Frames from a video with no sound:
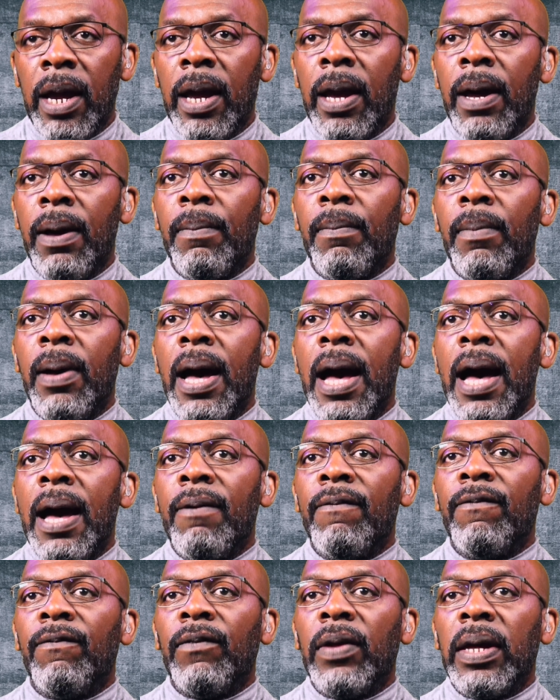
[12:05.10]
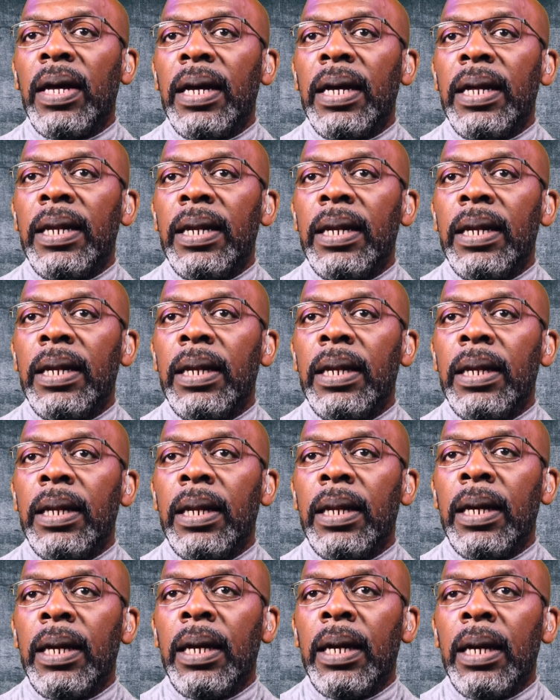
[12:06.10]
am having,
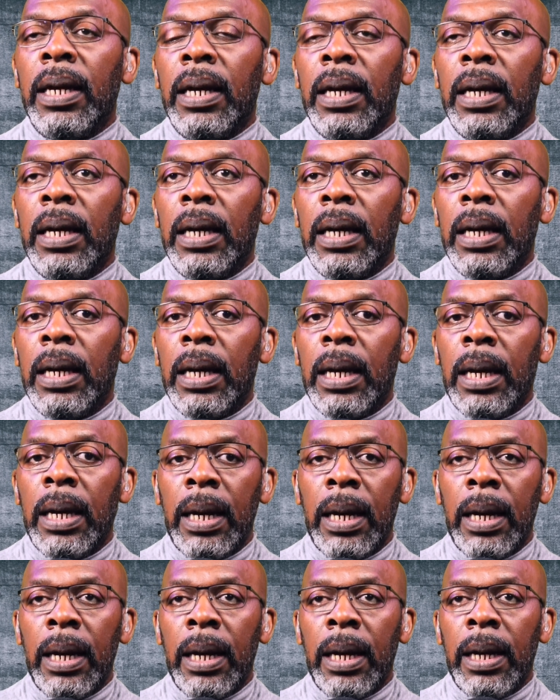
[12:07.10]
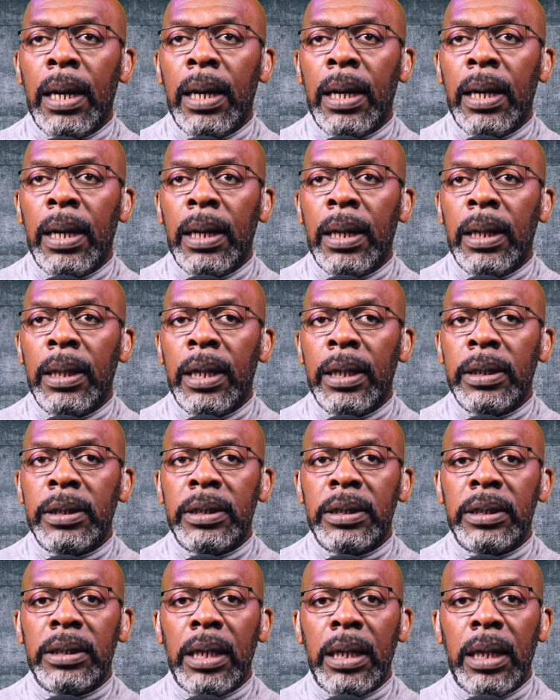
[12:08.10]
let's
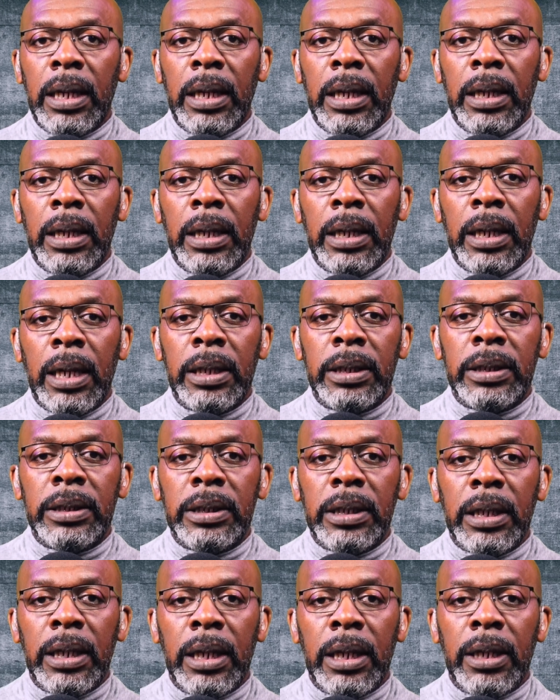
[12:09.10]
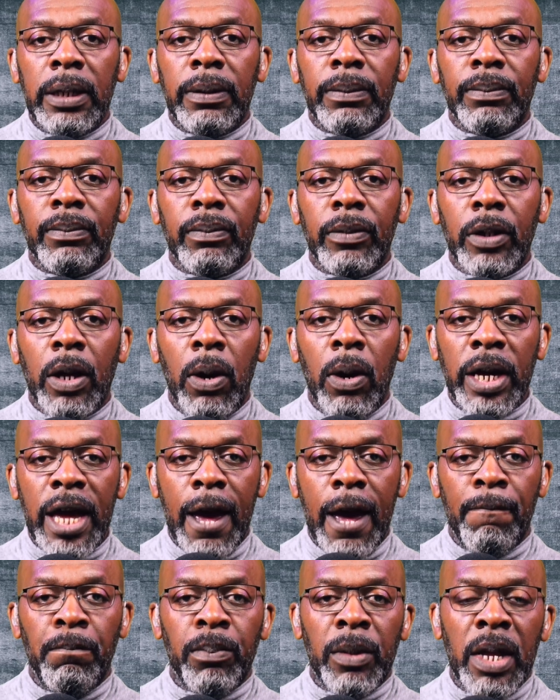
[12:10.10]
see.
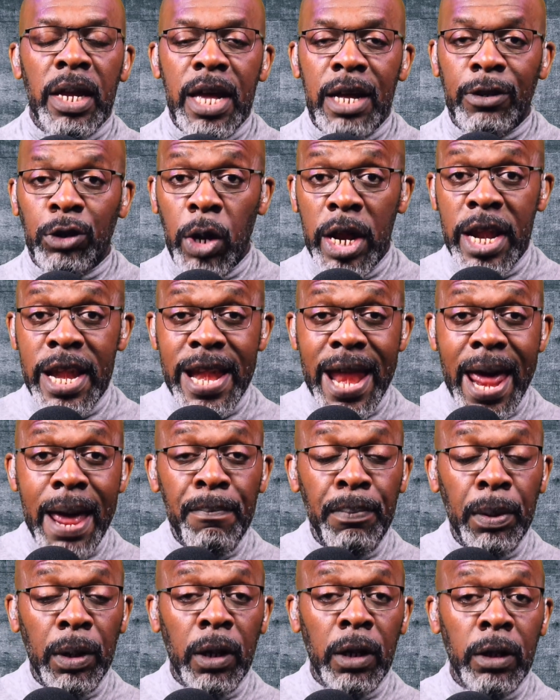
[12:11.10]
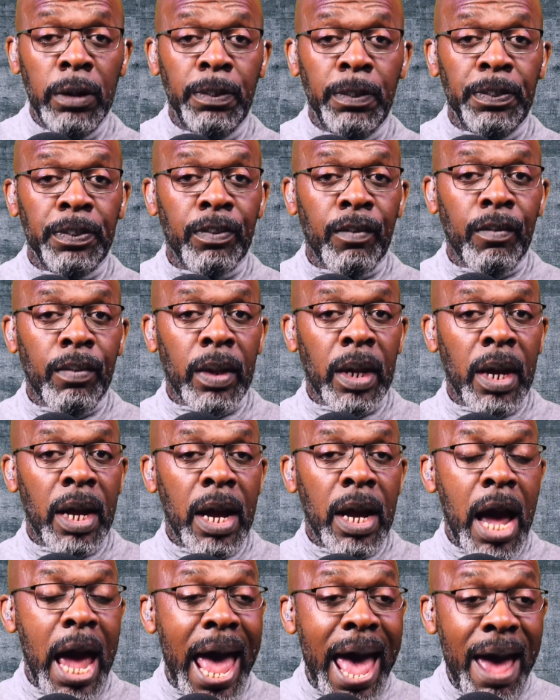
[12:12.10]
Okay. Yeah. So enable
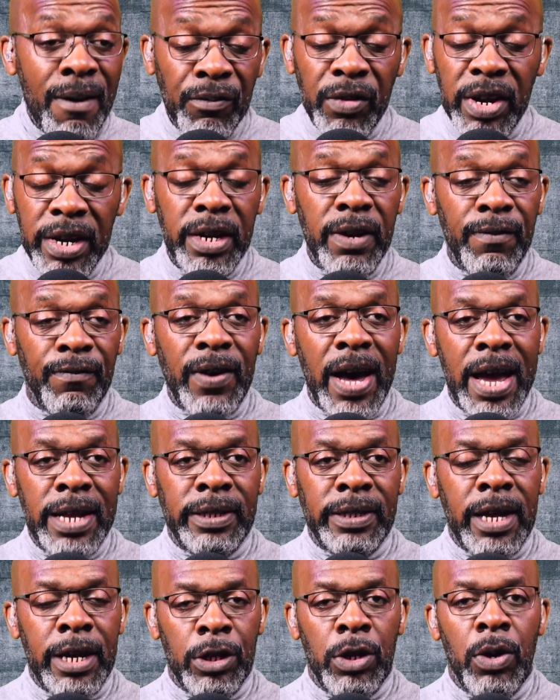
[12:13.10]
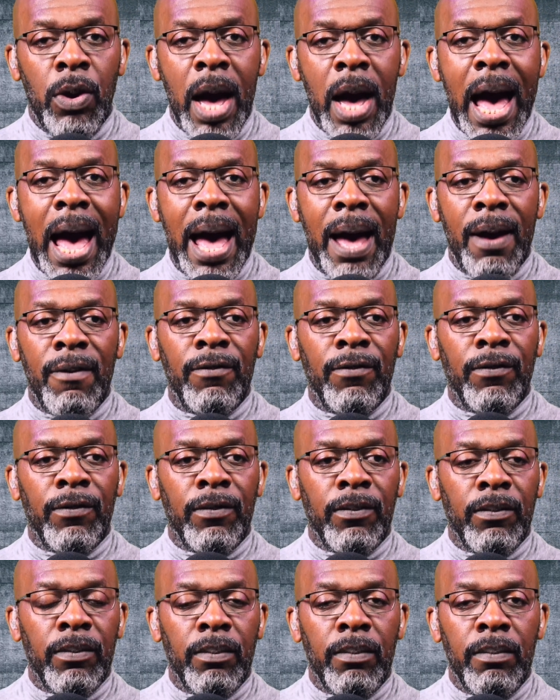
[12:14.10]
every device that you have.
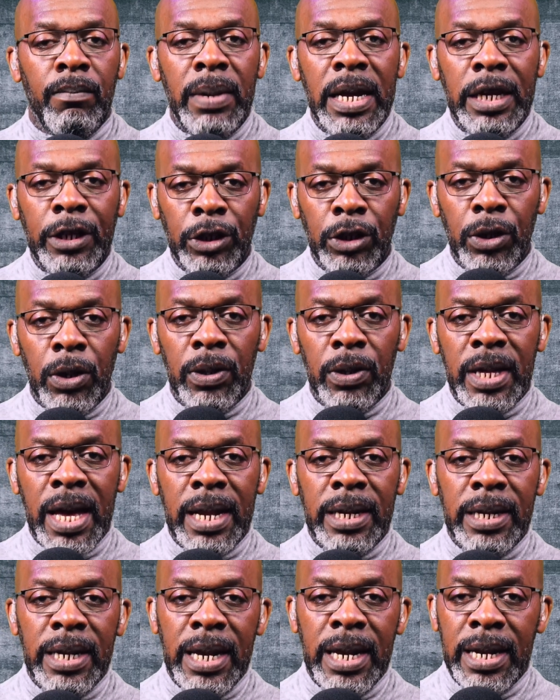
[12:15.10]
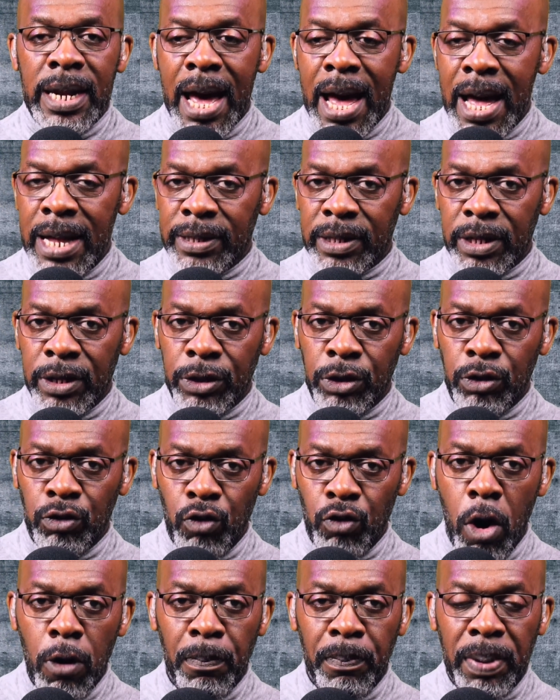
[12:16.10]
Make sure that it has a
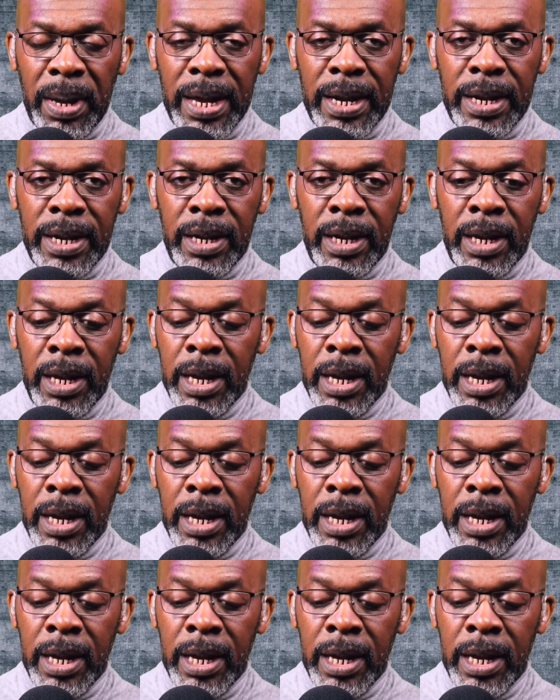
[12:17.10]
strong PIN,